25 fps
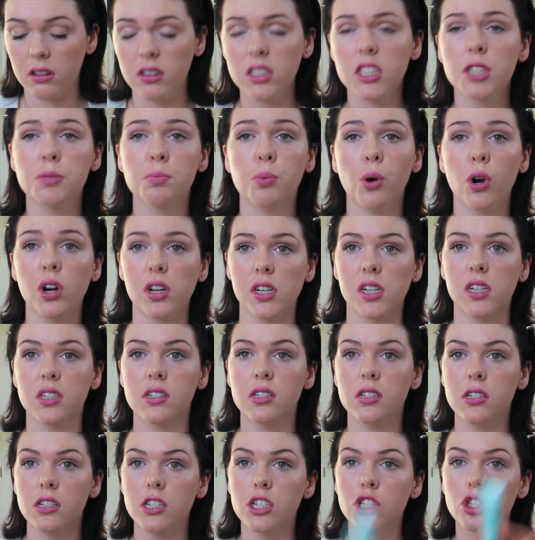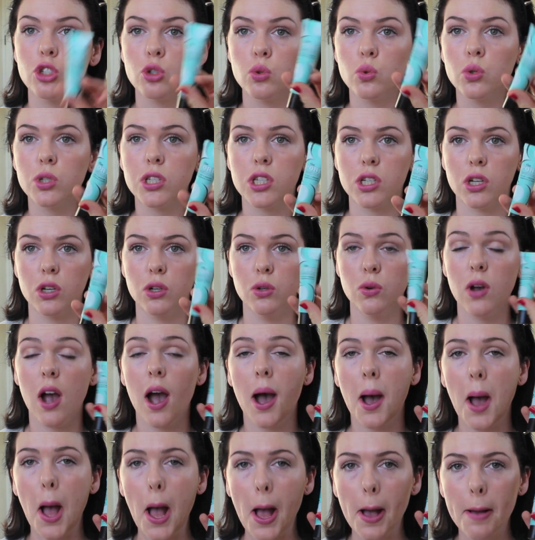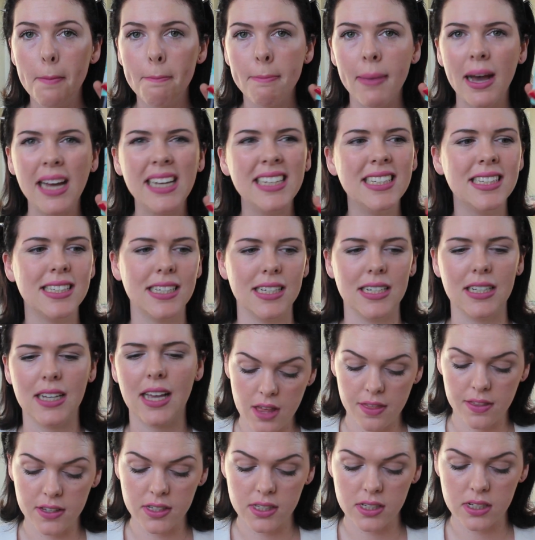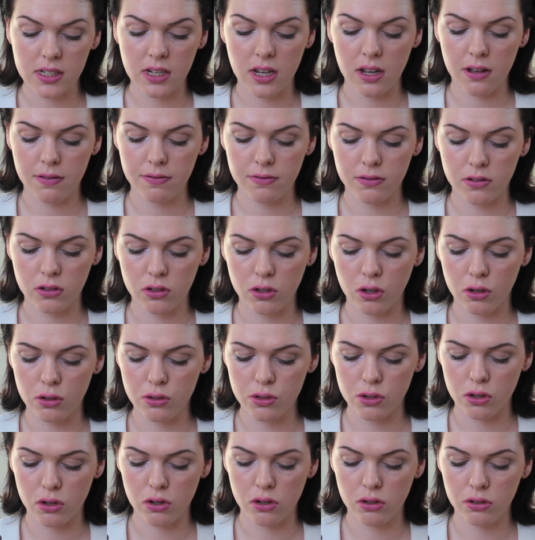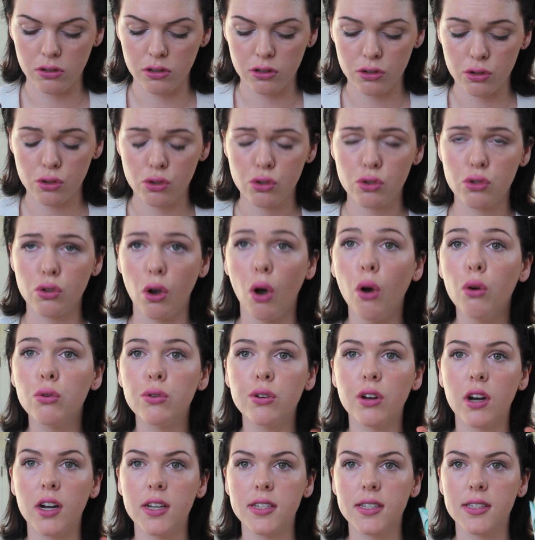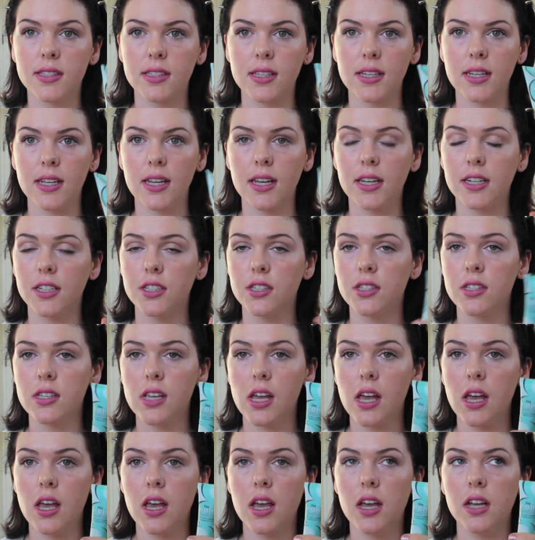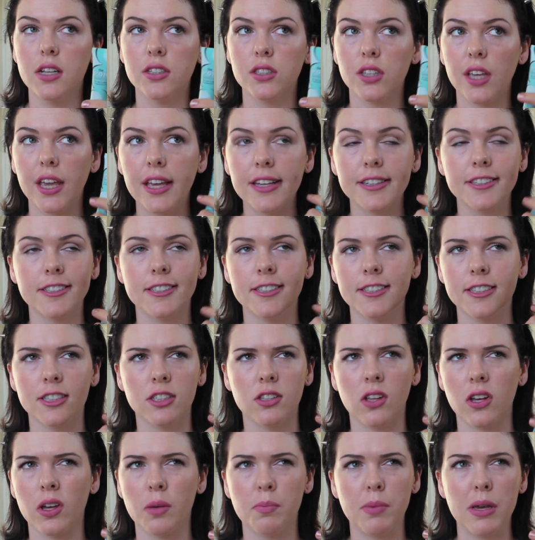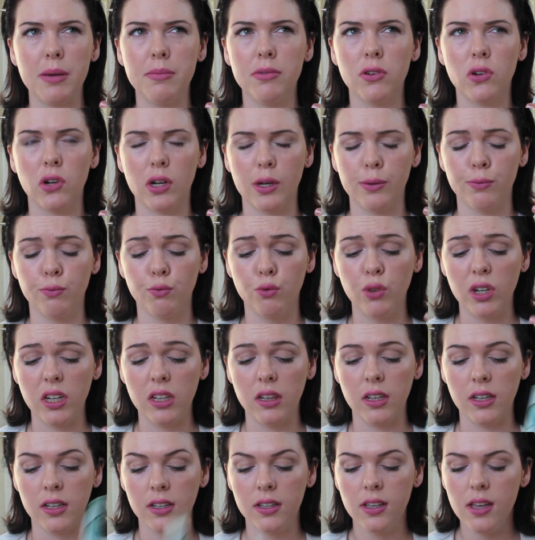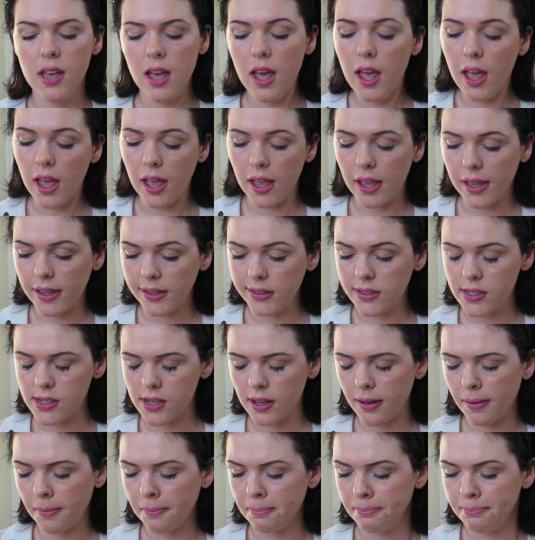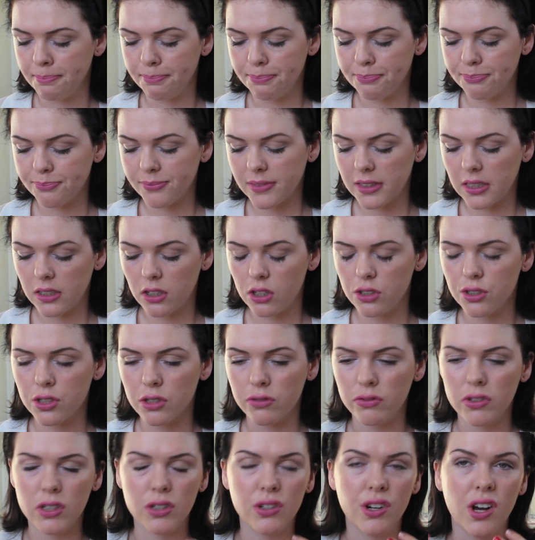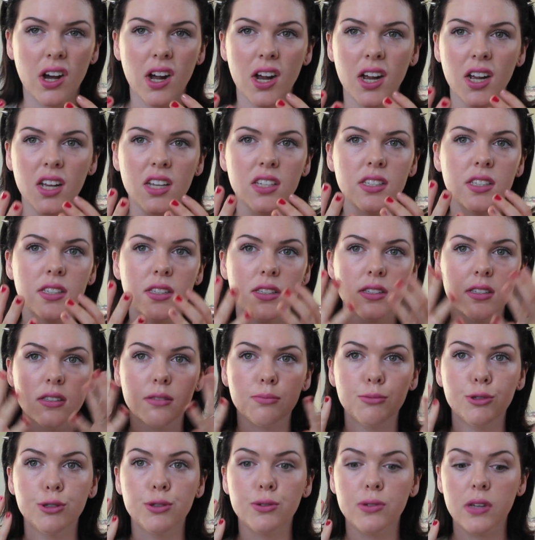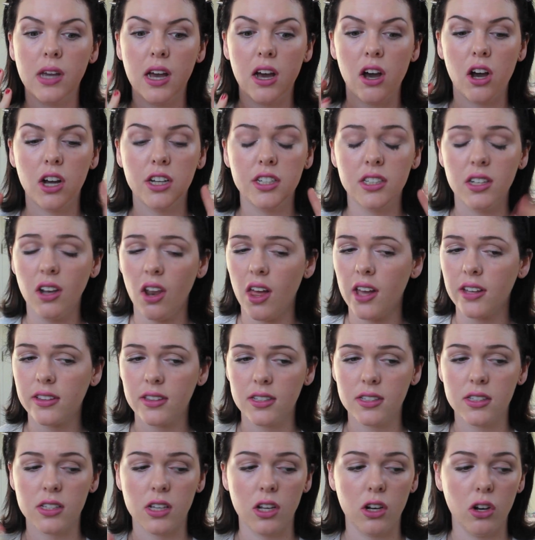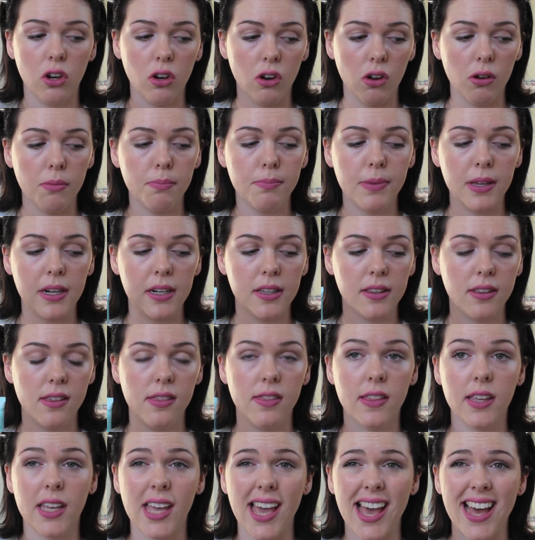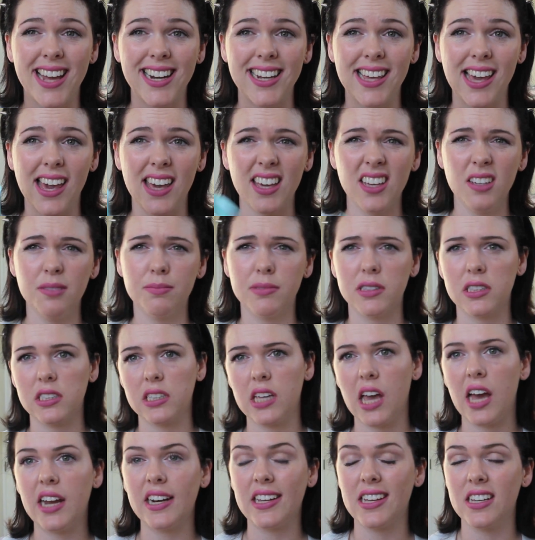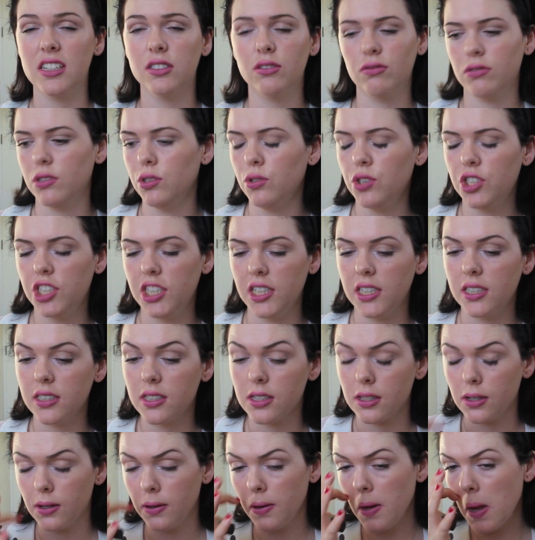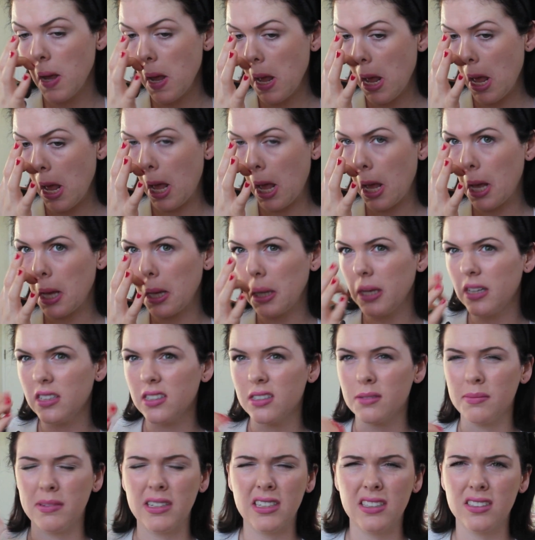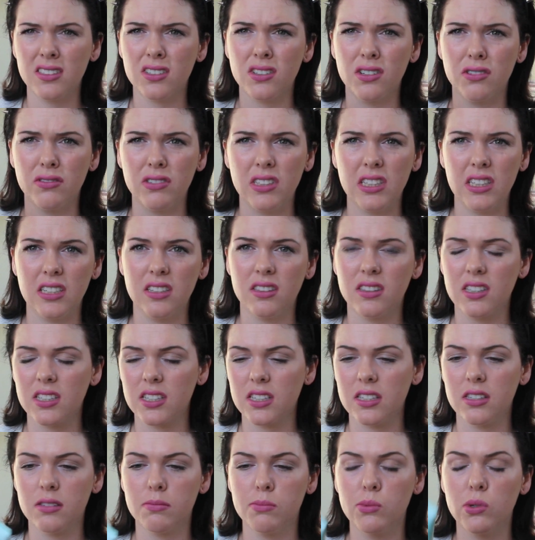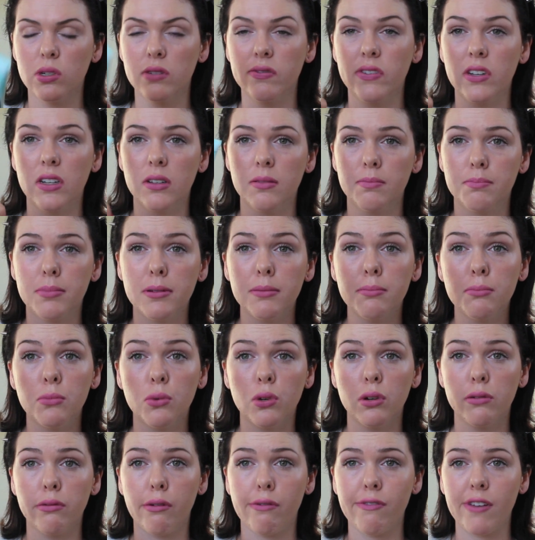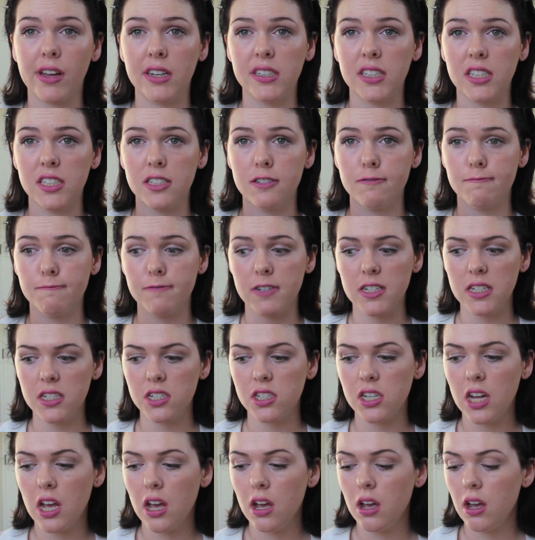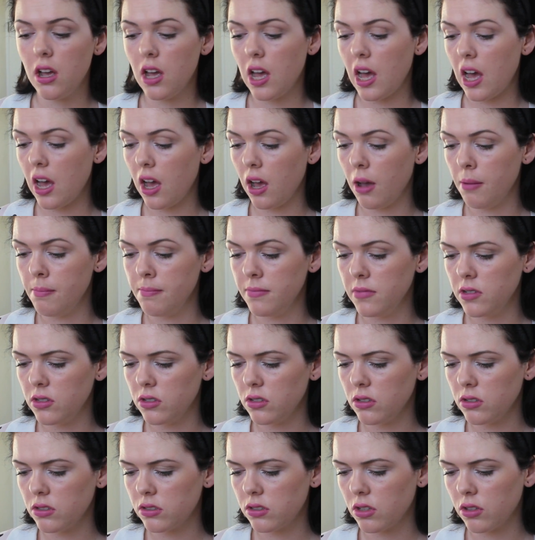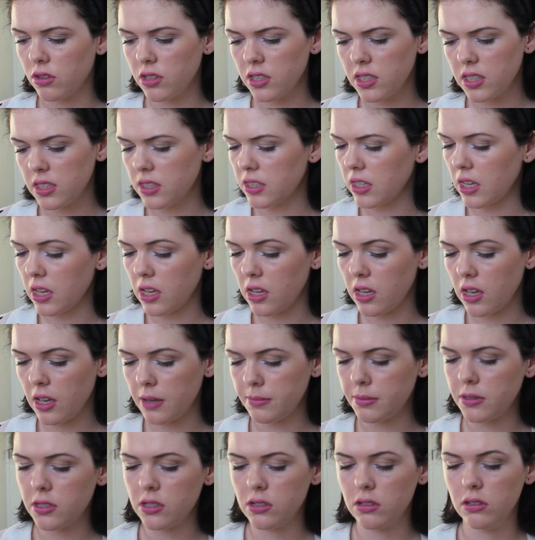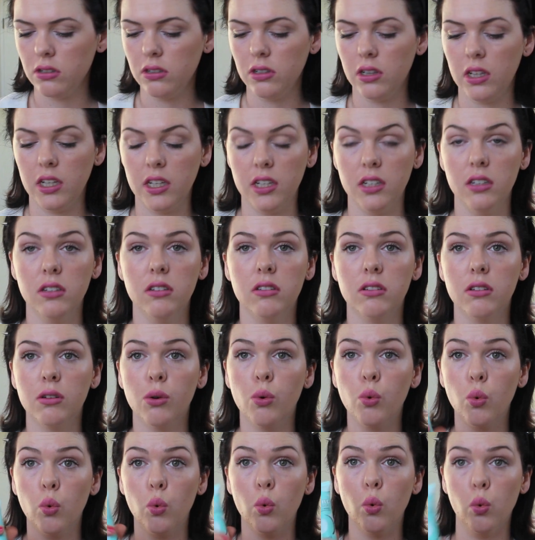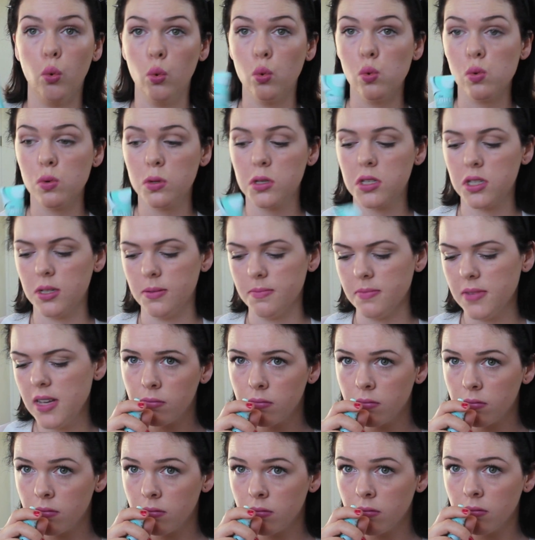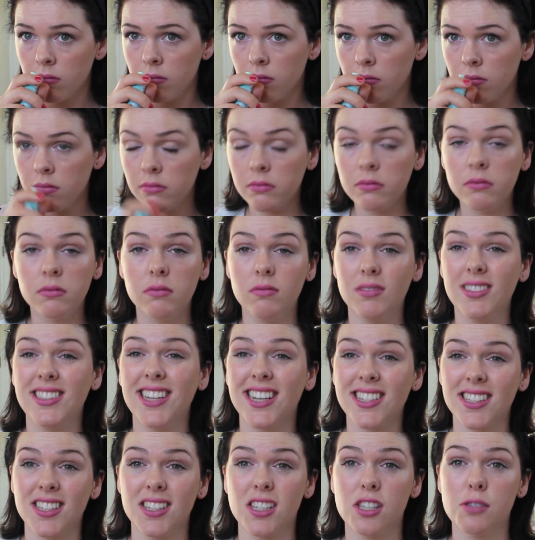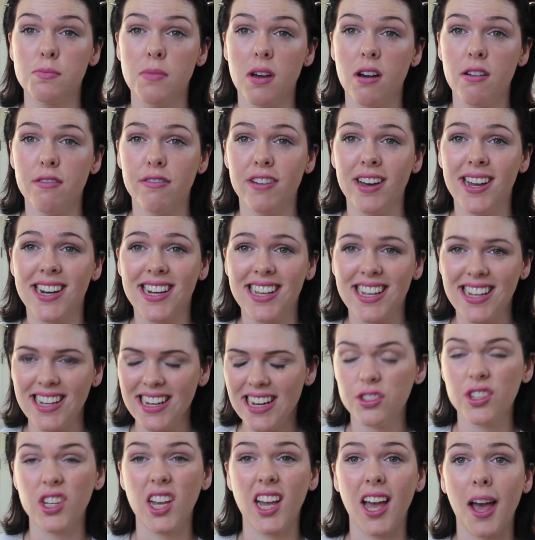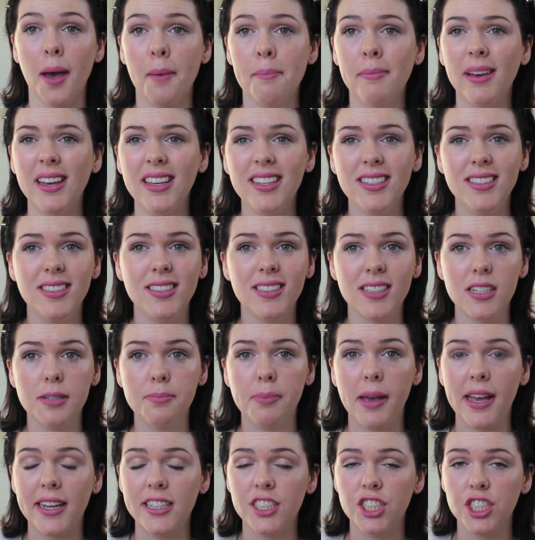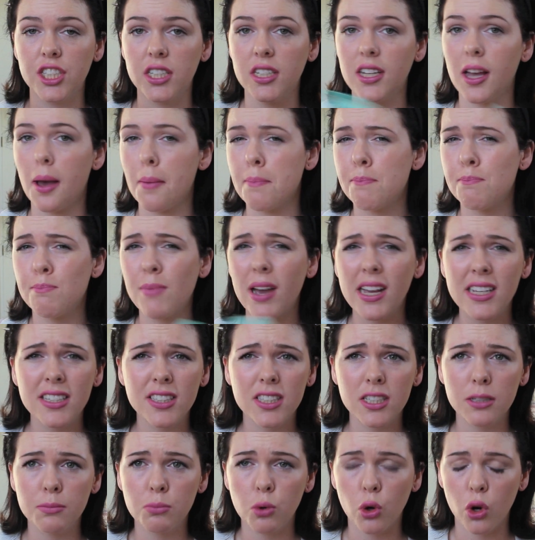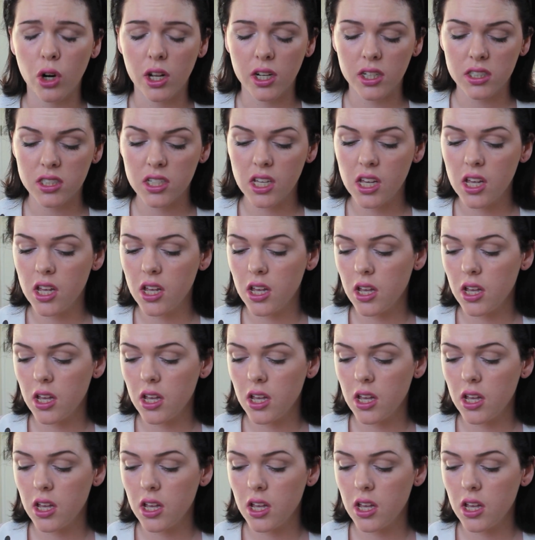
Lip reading: This product is also amazing. This stuff goes on so nicely. It's actually just like a BB cream, really, and goes on real nice, smooths me out. I like this a lot better than the Garnier, but the Garnier is real sheer, so I mean, it's not really. This is more of a bit more of a foundation finish. So this is absolutely awesome. Doesn't smell funny. So yeah, amazing packaging, amazing product,